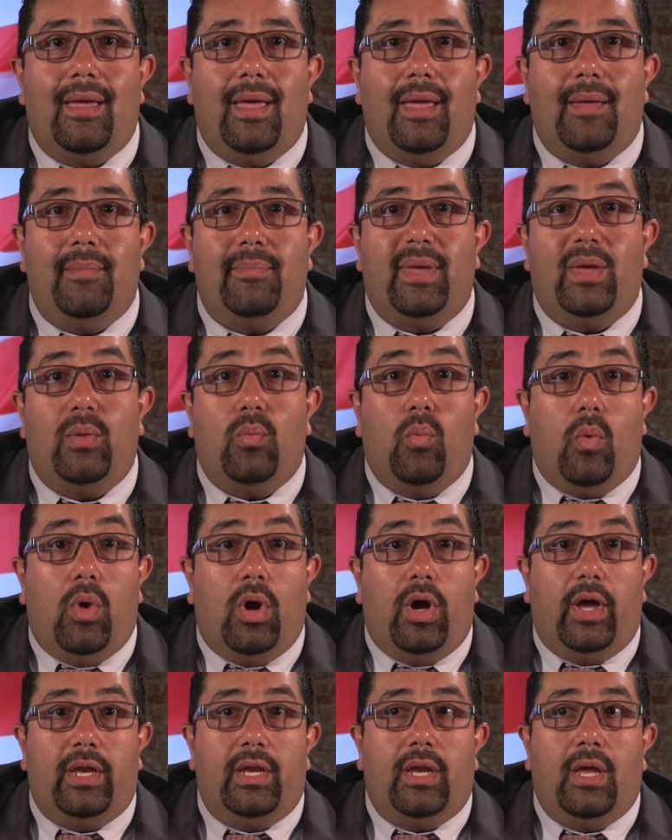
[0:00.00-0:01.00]
and be
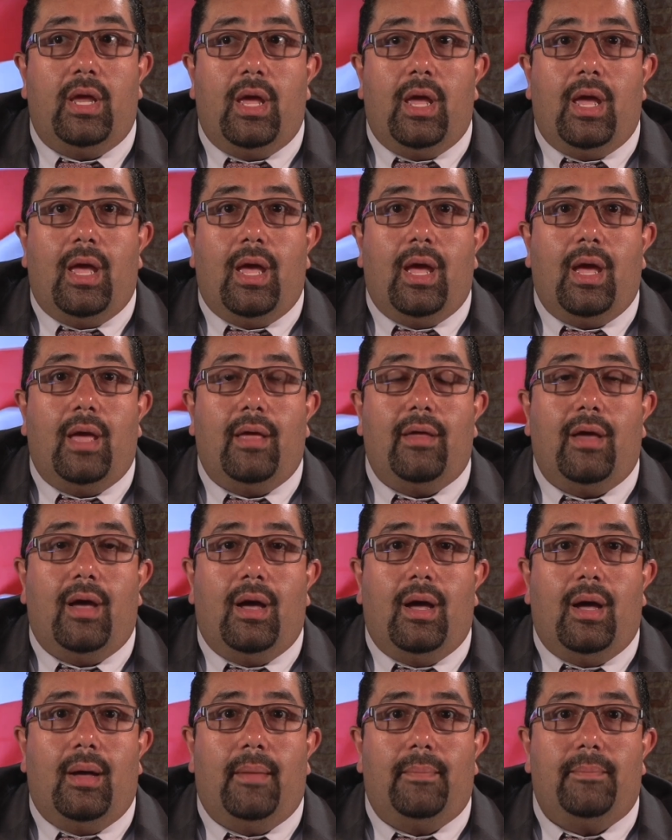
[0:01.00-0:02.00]
one.
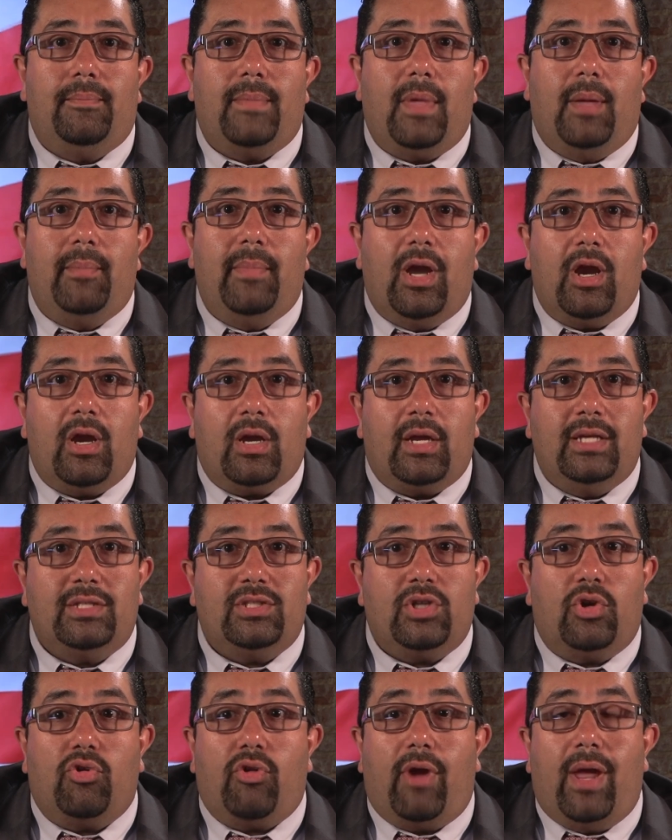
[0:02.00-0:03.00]
America
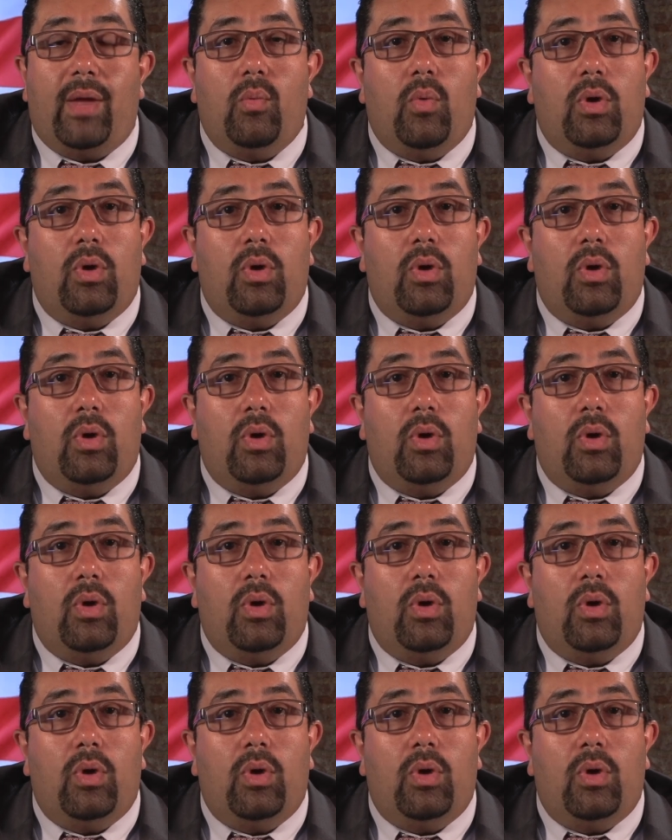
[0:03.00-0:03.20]
is a great,